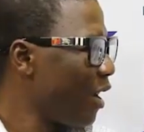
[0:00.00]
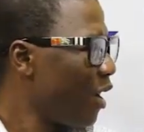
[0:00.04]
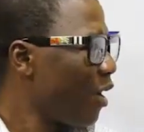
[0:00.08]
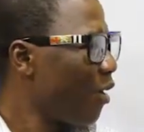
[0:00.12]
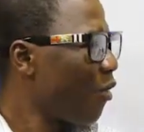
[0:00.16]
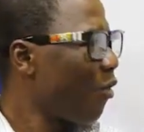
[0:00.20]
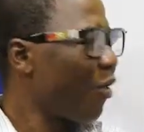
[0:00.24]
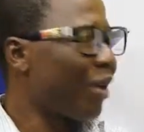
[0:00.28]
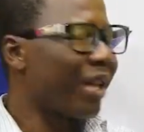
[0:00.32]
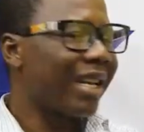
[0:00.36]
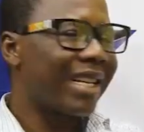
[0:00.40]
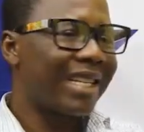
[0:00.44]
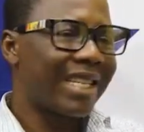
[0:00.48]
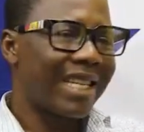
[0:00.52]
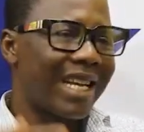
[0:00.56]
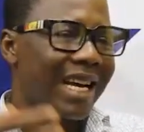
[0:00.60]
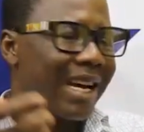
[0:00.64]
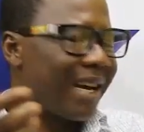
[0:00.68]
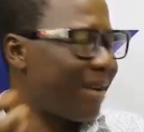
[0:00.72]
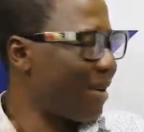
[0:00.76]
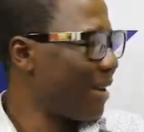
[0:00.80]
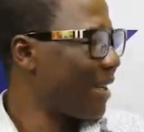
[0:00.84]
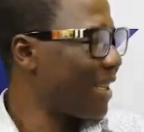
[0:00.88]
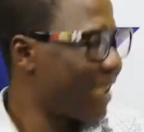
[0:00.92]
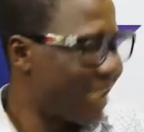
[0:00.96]
What
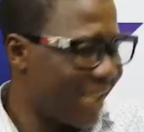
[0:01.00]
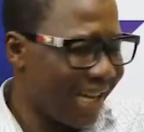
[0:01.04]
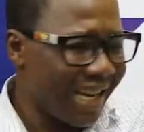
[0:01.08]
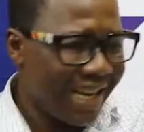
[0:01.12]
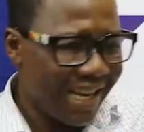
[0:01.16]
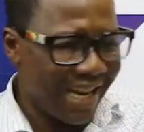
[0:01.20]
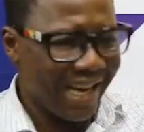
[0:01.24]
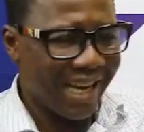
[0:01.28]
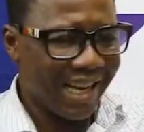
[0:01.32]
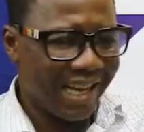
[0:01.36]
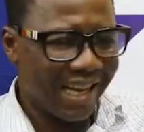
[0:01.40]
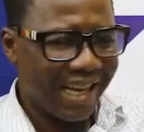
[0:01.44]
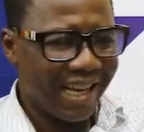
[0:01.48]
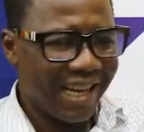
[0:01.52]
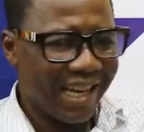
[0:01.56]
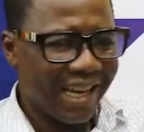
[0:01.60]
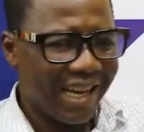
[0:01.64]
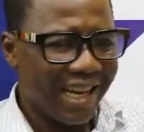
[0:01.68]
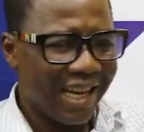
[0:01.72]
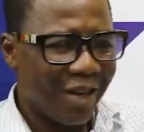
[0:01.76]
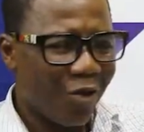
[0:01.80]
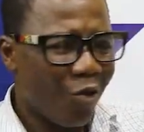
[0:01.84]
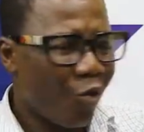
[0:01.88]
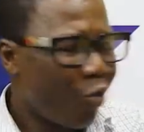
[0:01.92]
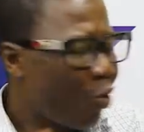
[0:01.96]
say said
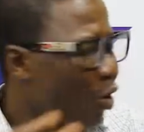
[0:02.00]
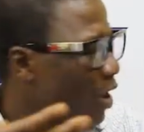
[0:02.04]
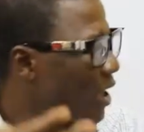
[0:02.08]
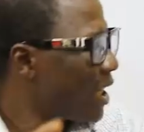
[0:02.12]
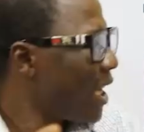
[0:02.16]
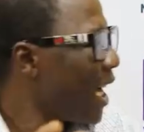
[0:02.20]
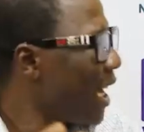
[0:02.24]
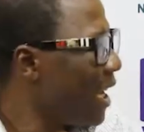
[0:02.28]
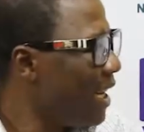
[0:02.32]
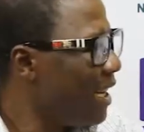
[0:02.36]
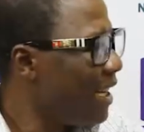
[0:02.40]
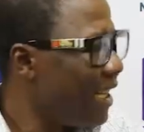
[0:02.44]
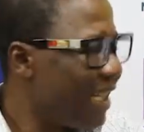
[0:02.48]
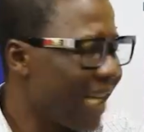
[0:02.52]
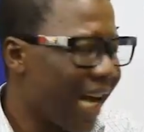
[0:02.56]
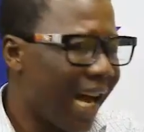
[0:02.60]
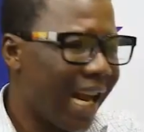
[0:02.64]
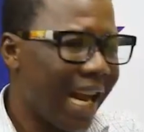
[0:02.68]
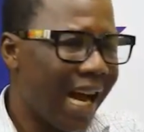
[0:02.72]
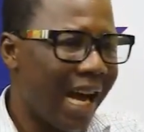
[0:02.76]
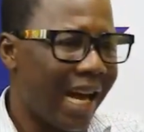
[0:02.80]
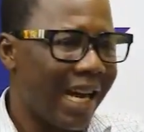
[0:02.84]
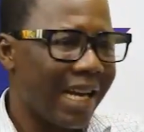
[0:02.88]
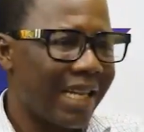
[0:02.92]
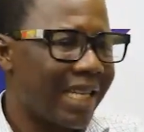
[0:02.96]
Okwa Turkey
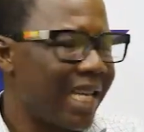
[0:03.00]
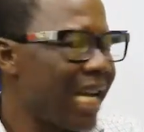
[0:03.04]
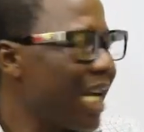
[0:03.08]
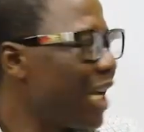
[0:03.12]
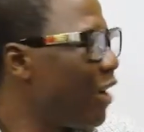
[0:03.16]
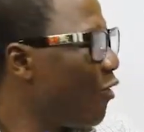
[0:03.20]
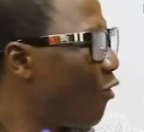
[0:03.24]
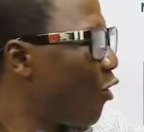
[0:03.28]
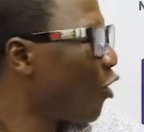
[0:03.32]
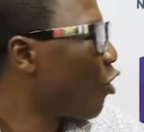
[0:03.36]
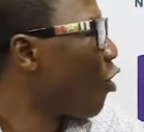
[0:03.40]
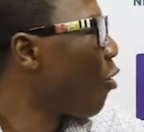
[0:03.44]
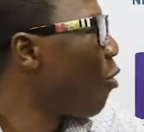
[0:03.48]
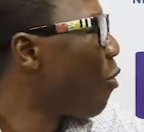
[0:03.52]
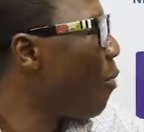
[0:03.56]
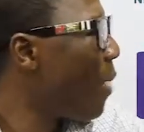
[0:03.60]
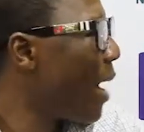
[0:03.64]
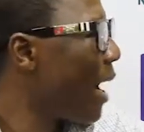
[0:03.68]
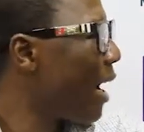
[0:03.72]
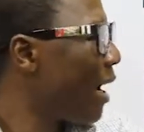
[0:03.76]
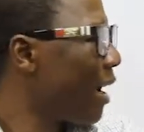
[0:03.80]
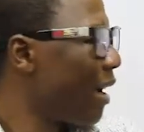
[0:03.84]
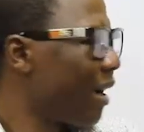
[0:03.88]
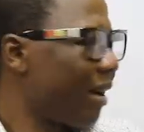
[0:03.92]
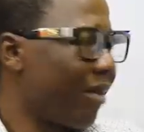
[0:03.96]
Siana, take
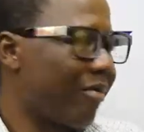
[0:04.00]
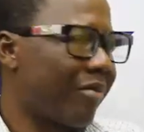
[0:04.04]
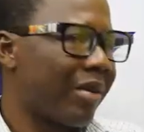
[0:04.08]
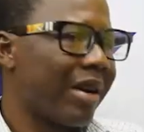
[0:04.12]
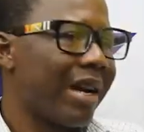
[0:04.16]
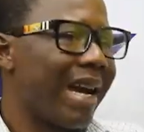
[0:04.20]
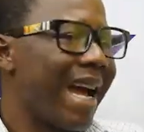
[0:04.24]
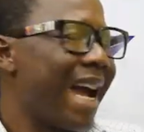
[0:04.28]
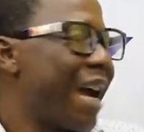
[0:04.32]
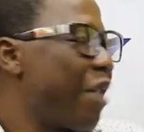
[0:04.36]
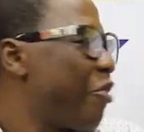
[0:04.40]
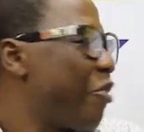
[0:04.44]
for a